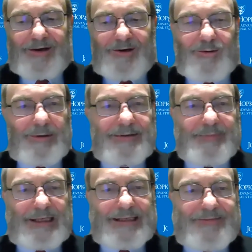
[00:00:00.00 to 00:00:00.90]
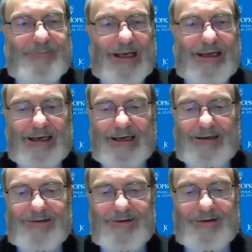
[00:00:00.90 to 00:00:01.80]
who will be
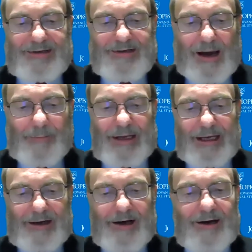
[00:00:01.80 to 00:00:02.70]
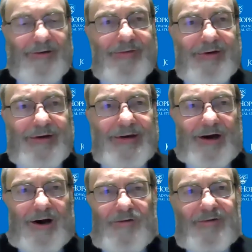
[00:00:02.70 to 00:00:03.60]
speaking to the topic of
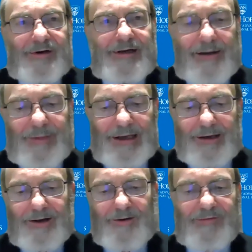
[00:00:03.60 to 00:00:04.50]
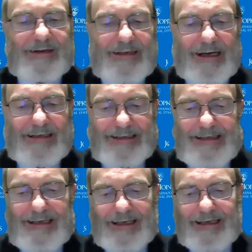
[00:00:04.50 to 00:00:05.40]
overcoming
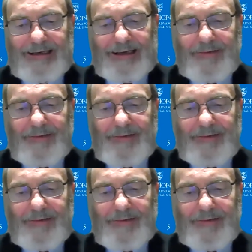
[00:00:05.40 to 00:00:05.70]
COVID-19,